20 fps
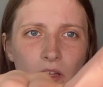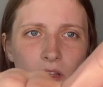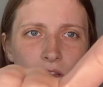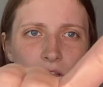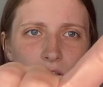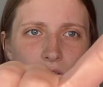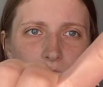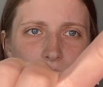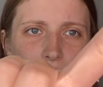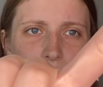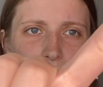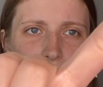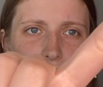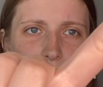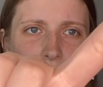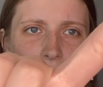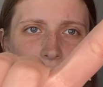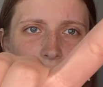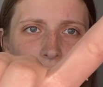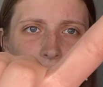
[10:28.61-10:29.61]
This one is
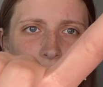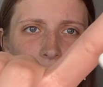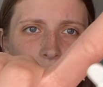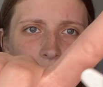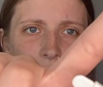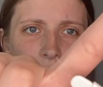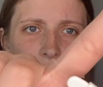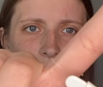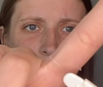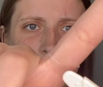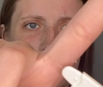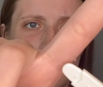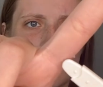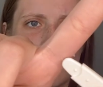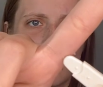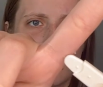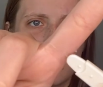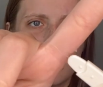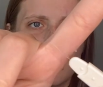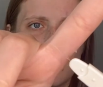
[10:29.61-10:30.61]
wider.
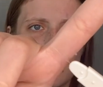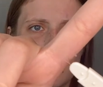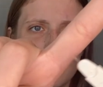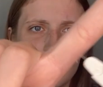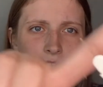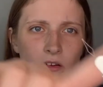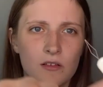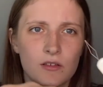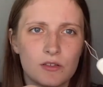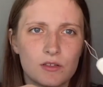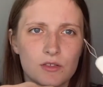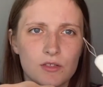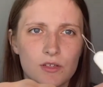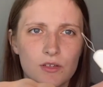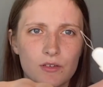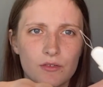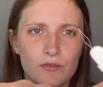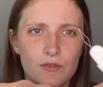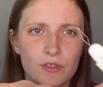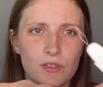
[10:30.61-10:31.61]
Not sure
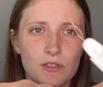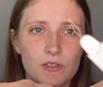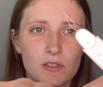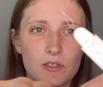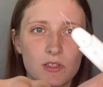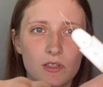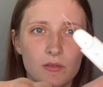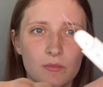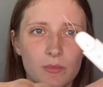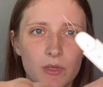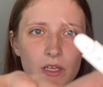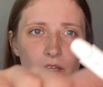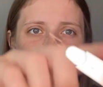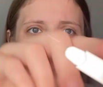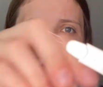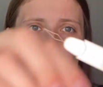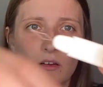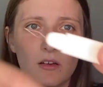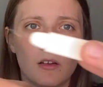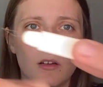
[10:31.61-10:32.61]
if you can see, but yeah.